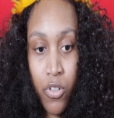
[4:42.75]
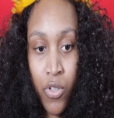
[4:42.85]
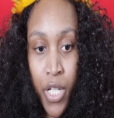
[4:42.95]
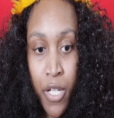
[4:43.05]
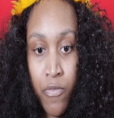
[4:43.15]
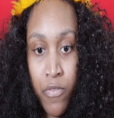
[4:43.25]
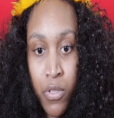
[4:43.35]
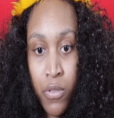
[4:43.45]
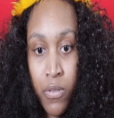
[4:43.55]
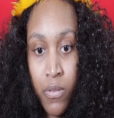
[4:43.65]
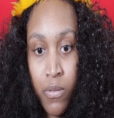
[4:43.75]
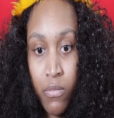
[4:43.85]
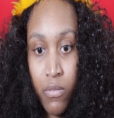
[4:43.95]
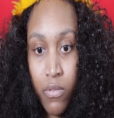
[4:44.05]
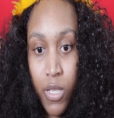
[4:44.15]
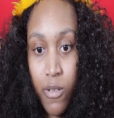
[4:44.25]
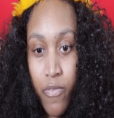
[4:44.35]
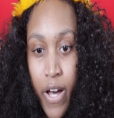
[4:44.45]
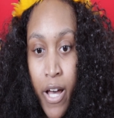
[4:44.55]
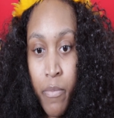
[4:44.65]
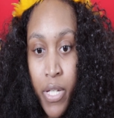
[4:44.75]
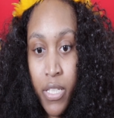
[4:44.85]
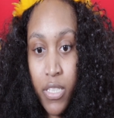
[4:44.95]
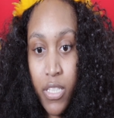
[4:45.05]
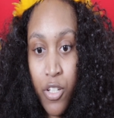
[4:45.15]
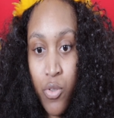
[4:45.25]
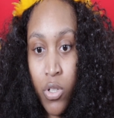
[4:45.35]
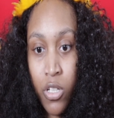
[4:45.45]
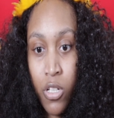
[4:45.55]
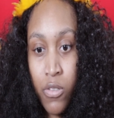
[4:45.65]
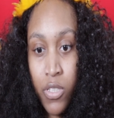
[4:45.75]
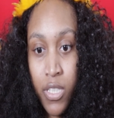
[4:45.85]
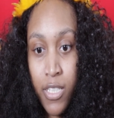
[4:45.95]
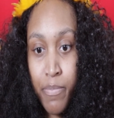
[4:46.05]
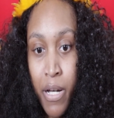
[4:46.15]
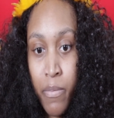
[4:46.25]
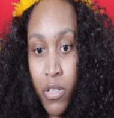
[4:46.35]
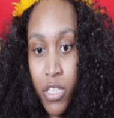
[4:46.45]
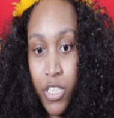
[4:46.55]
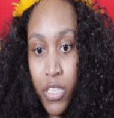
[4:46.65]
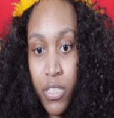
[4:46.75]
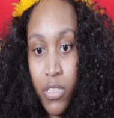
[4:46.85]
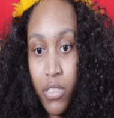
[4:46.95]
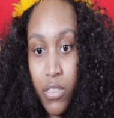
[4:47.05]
Go to info. 5 means that you are close to this population.